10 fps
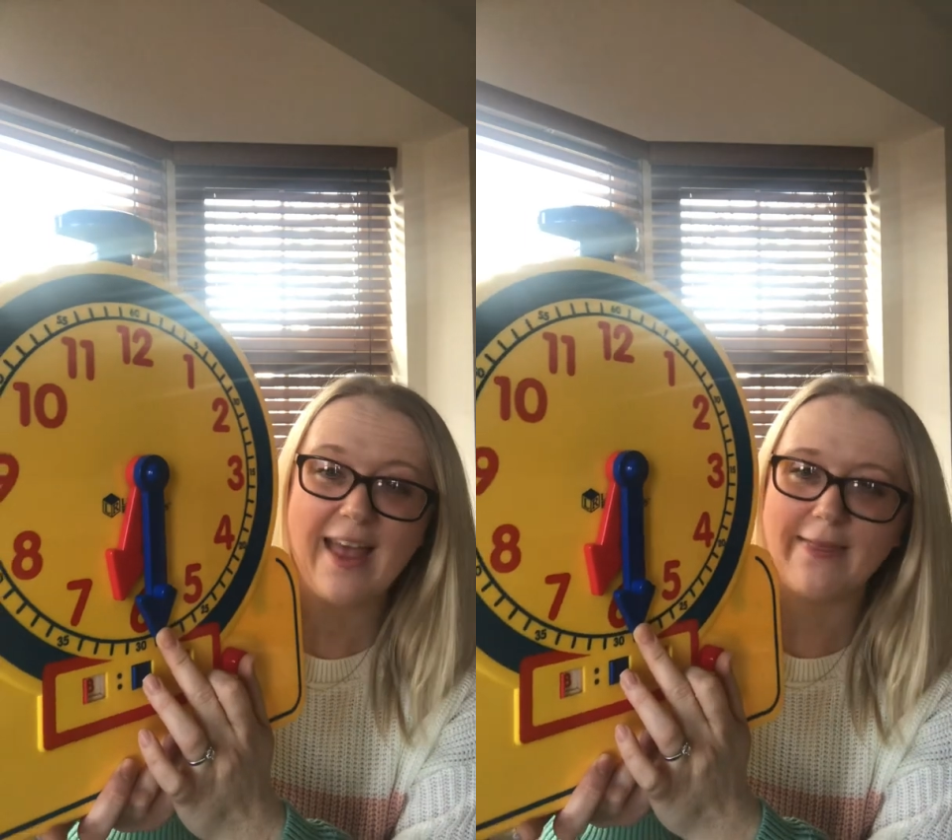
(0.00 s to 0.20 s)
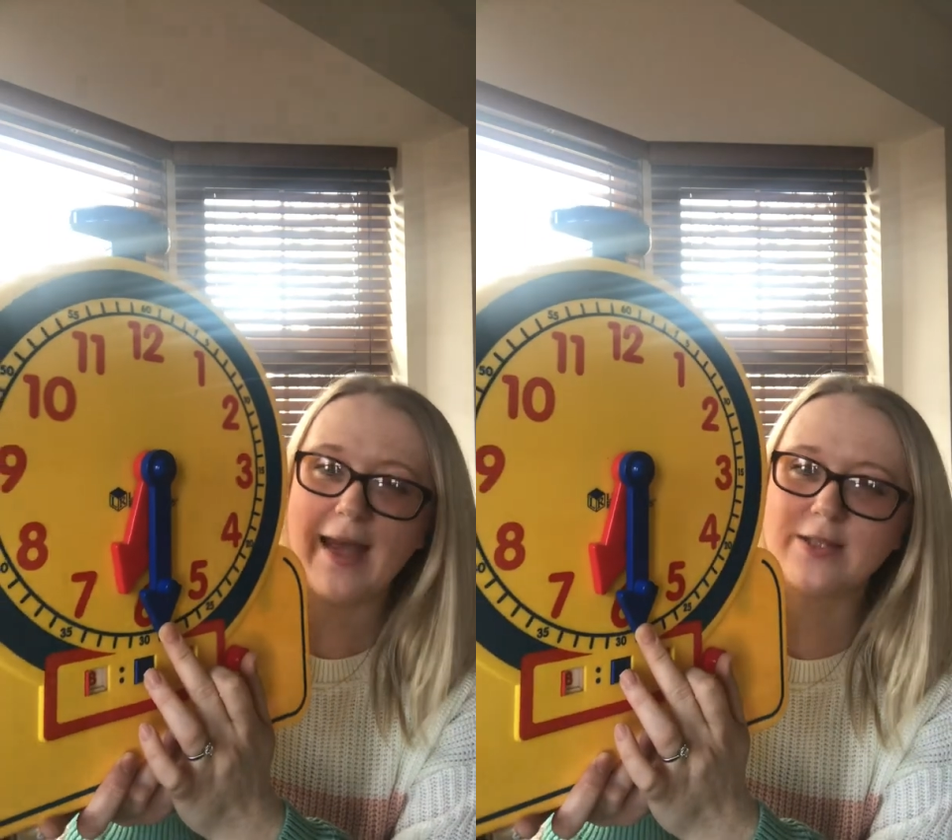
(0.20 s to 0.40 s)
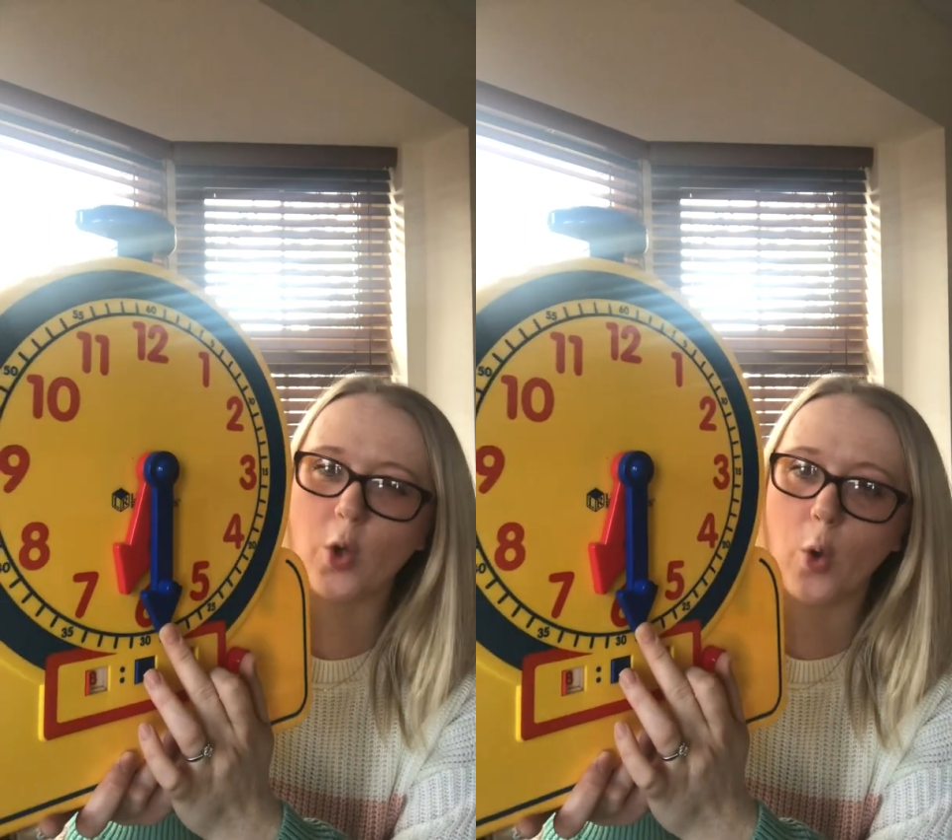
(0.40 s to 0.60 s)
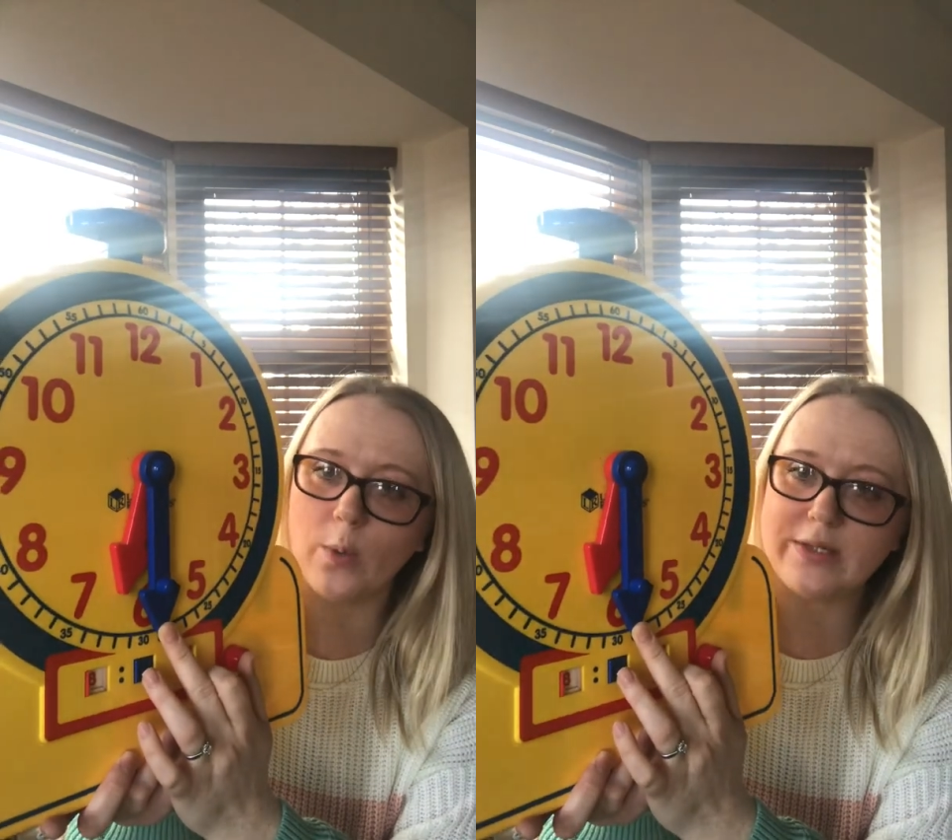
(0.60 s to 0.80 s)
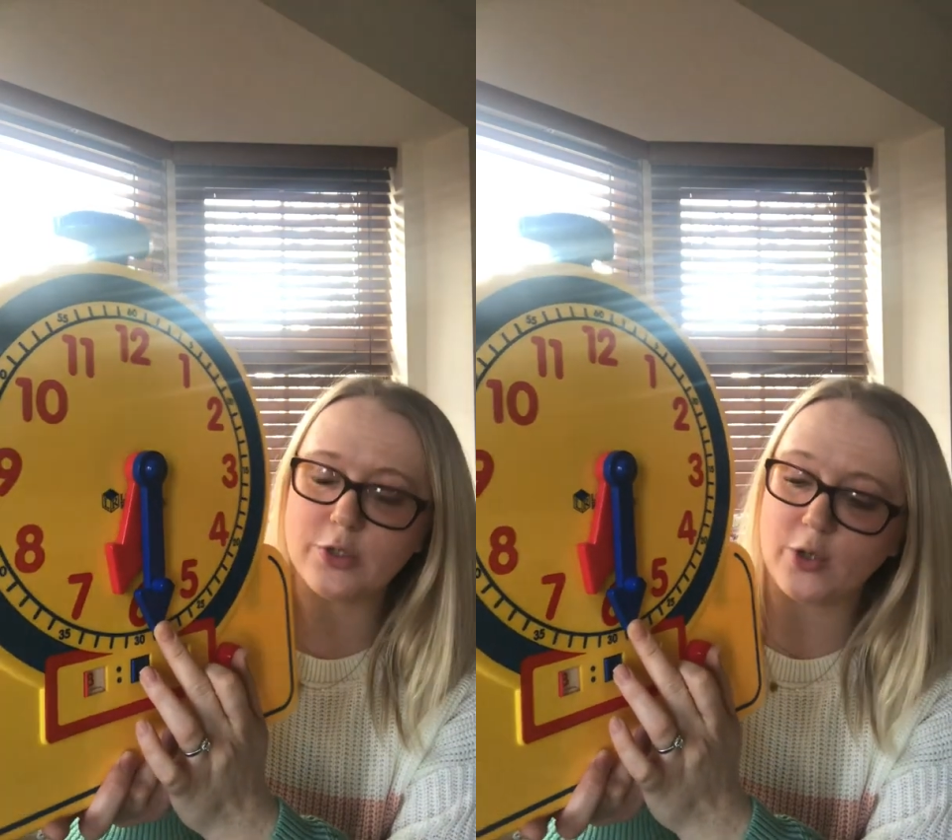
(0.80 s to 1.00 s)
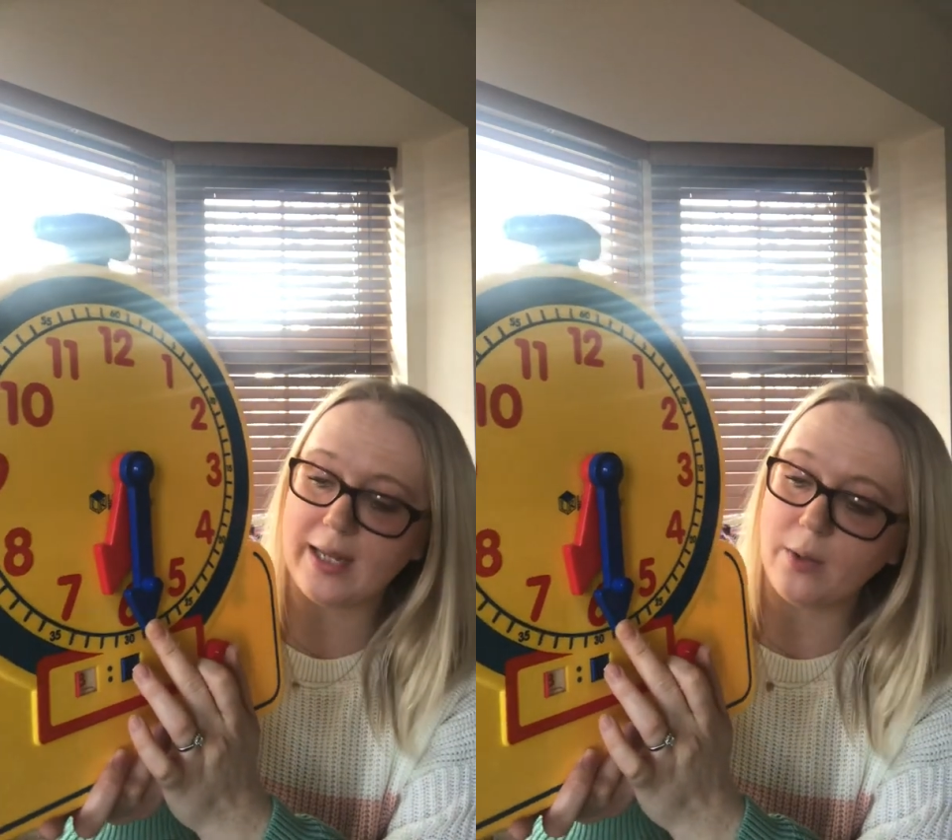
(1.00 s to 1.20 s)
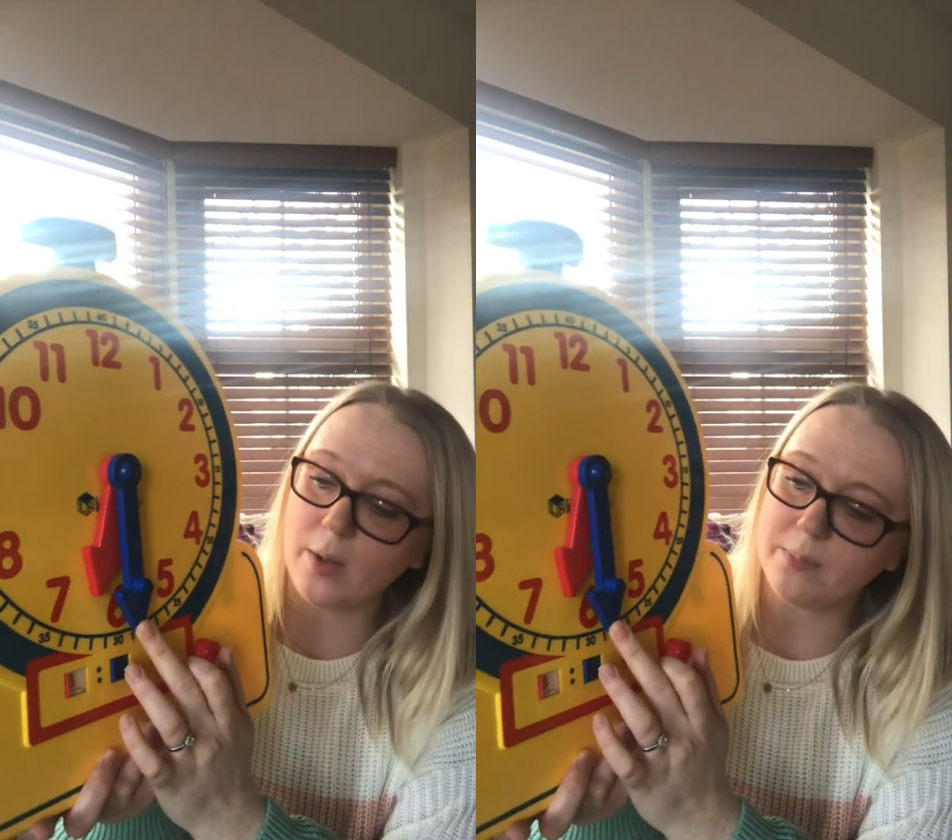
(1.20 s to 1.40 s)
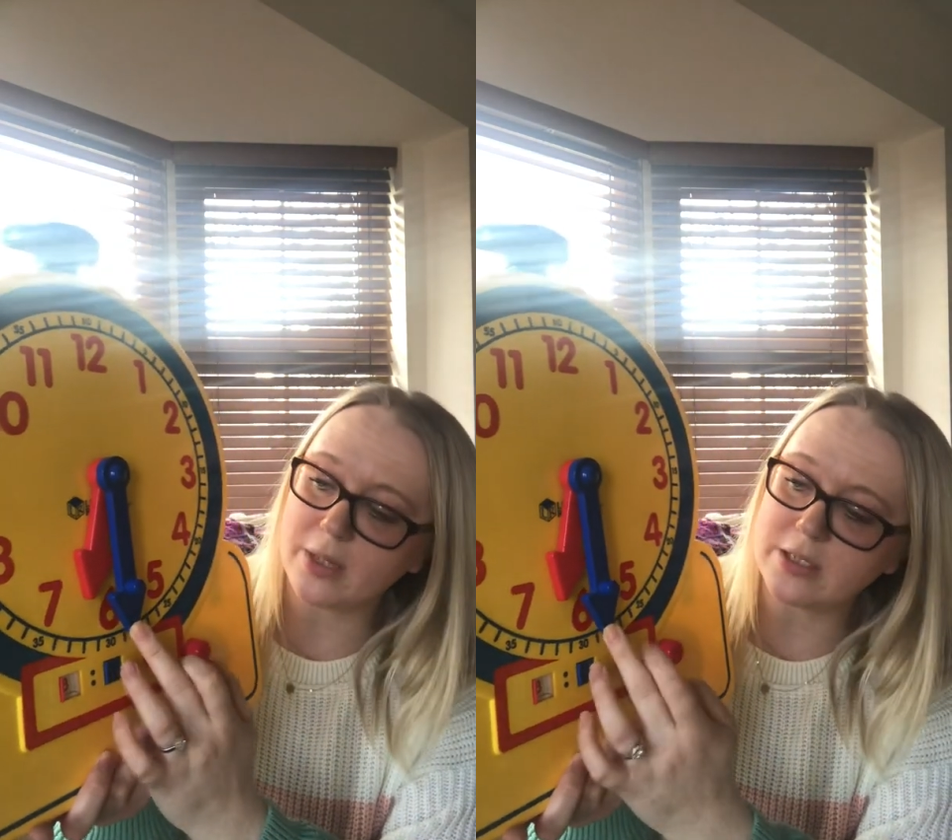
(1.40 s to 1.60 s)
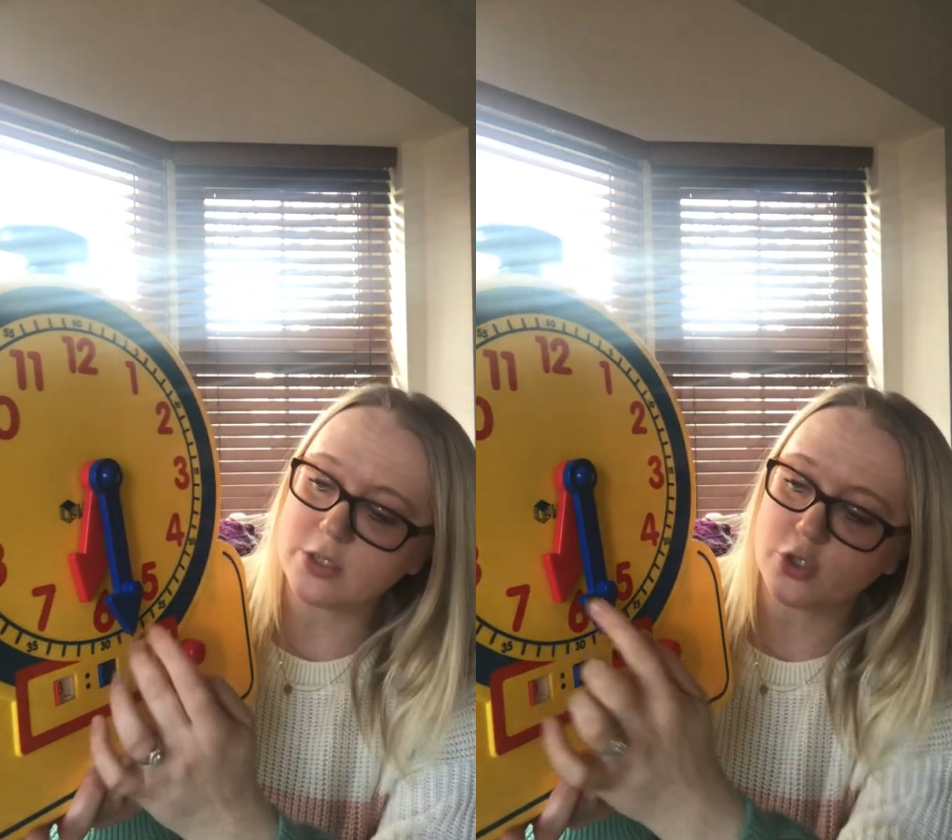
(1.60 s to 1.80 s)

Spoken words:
That's always a tricky one because the